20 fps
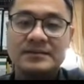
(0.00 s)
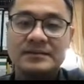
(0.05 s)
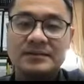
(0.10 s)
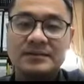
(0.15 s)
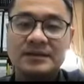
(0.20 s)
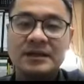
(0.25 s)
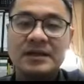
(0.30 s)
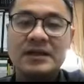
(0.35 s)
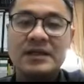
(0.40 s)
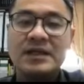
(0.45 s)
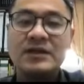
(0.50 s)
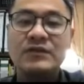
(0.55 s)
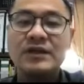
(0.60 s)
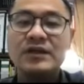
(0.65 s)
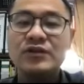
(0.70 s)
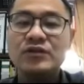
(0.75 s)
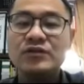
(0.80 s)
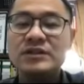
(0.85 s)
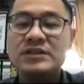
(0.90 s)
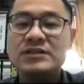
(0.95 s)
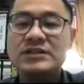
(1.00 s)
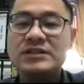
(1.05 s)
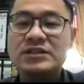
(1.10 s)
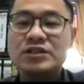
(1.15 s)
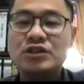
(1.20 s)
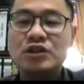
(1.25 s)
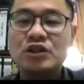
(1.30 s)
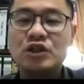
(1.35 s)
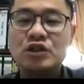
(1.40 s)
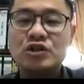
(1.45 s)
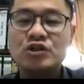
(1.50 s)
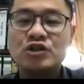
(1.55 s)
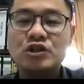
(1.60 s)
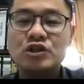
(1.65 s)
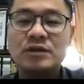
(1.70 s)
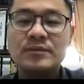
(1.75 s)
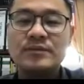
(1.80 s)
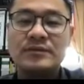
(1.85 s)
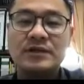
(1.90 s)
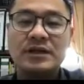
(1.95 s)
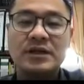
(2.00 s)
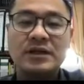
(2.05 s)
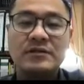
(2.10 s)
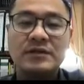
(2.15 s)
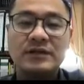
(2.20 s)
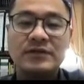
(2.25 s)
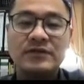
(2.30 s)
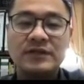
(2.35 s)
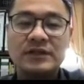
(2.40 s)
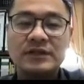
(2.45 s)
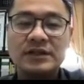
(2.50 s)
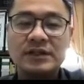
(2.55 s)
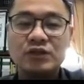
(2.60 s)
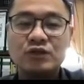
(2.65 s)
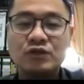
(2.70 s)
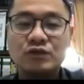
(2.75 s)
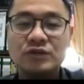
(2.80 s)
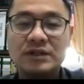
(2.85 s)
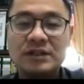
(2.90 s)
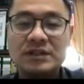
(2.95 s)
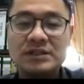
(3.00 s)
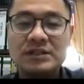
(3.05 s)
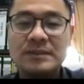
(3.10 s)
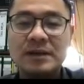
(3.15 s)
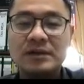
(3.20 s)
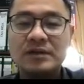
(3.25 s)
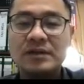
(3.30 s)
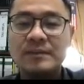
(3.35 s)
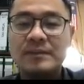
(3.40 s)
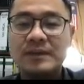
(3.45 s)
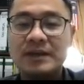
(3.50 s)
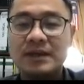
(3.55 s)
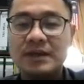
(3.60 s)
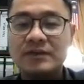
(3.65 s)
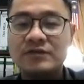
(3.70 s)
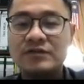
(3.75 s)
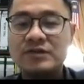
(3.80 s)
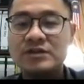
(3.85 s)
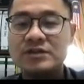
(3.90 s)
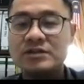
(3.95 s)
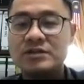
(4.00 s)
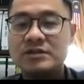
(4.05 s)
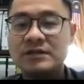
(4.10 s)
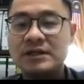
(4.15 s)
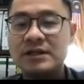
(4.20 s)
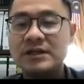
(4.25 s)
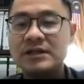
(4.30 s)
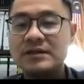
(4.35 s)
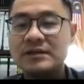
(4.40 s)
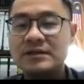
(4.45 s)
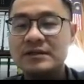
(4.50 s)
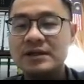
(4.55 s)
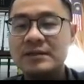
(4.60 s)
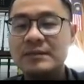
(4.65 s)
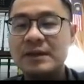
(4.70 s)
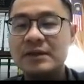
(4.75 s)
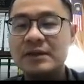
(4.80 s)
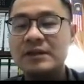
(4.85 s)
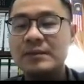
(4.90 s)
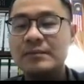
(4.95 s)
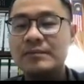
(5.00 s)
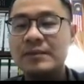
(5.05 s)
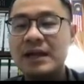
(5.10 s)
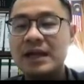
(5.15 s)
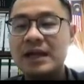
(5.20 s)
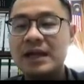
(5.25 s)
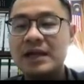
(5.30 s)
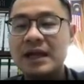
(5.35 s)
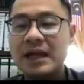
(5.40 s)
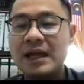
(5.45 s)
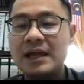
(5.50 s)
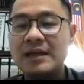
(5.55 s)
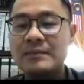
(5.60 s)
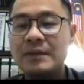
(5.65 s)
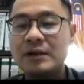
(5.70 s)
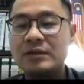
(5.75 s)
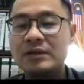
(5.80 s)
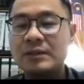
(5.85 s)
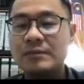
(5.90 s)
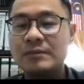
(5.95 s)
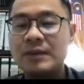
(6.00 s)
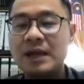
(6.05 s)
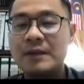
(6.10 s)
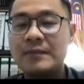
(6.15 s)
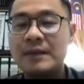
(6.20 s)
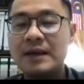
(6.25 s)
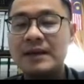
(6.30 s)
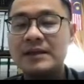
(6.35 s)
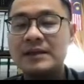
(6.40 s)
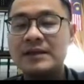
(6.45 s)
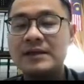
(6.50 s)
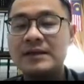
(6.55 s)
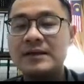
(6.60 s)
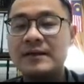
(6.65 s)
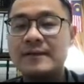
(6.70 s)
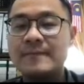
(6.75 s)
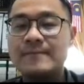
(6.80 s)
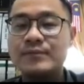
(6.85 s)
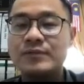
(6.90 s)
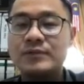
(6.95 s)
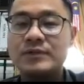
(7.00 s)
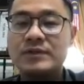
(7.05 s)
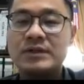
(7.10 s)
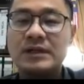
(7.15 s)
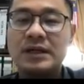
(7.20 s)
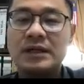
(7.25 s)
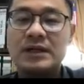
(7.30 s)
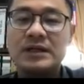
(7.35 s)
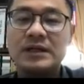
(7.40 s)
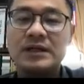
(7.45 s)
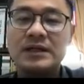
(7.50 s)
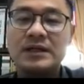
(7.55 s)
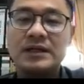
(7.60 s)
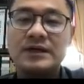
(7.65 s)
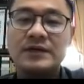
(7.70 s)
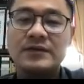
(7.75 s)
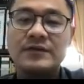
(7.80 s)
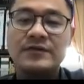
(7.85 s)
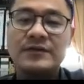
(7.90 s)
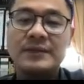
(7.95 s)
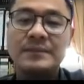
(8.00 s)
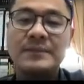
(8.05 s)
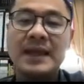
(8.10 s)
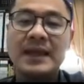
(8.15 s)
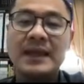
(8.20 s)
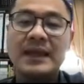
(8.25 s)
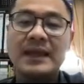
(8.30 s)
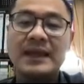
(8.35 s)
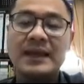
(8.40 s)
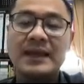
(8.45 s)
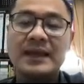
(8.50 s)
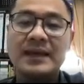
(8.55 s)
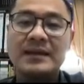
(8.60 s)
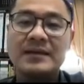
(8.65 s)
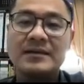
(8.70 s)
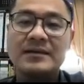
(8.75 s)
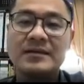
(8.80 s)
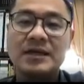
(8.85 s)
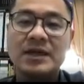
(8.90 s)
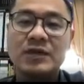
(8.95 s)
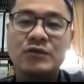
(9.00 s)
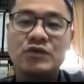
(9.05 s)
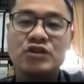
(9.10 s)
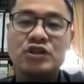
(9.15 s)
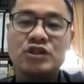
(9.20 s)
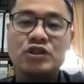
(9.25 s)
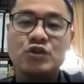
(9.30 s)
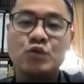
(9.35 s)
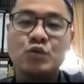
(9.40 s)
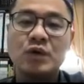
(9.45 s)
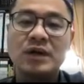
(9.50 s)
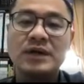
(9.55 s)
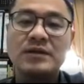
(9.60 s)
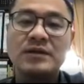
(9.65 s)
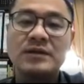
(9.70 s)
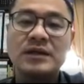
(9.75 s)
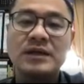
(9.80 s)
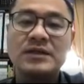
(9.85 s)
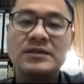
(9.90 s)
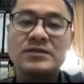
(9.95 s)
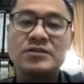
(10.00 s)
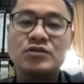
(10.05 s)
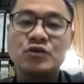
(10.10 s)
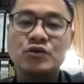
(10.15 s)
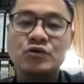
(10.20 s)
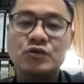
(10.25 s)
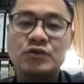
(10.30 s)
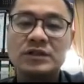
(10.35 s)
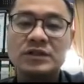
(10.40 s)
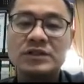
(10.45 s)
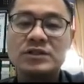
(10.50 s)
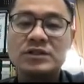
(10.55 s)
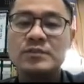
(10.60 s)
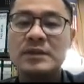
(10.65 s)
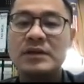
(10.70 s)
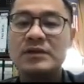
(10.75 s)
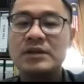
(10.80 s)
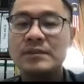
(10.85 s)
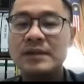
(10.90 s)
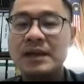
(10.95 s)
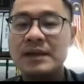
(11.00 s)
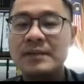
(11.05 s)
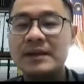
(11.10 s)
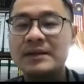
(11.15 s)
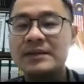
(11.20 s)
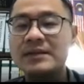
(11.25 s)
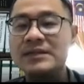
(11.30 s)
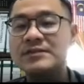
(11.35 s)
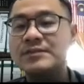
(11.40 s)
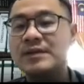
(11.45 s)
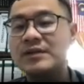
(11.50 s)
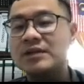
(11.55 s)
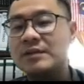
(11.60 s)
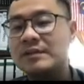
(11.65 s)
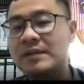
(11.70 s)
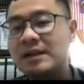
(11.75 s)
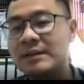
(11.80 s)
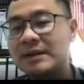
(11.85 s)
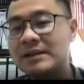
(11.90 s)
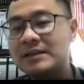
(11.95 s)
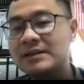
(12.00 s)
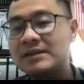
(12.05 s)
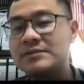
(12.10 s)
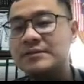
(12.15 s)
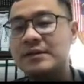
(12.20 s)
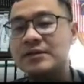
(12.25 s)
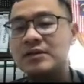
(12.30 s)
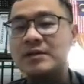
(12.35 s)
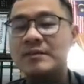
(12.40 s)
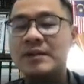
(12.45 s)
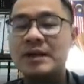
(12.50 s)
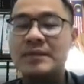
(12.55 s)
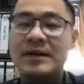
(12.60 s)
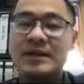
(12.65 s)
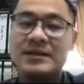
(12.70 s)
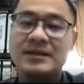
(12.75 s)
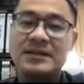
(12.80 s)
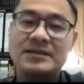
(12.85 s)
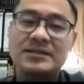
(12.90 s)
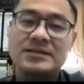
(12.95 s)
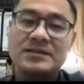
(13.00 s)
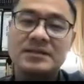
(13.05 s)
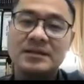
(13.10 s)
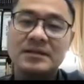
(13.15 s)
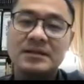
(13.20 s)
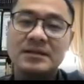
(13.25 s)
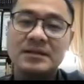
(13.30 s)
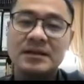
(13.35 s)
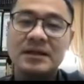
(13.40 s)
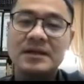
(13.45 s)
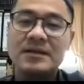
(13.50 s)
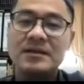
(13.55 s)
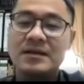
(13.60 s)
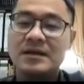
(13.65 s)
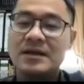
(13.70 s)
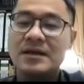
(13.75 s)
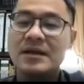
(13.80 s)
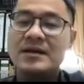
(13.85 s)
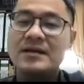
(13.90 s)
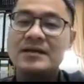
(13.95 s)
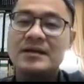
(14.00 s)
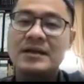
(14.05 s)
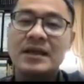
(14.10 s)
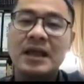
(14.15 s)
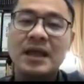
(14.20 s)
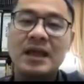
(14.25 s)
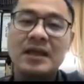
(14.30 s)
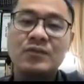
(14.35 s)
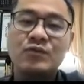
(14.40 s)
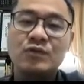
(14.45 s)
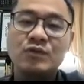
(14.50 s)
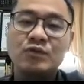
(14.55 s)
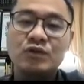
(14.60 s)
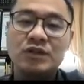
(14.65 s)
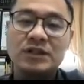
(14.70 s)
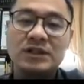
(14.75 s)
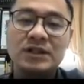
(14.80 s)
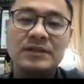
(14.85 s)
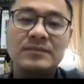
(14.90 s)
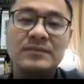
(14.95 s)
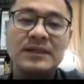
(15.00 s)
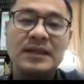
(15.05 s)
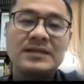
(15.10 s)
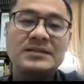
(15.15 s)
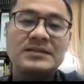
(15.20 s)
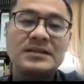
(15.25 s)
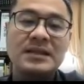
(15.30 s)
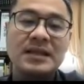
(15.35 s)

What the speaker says: okay, even though this is closed loop, okay, referring to this multiplication, right? Okay, multiply by the feedback, okay, which is 1. Okay, so this multiply by this, multiply by this, multiply by this, okay, and we would term that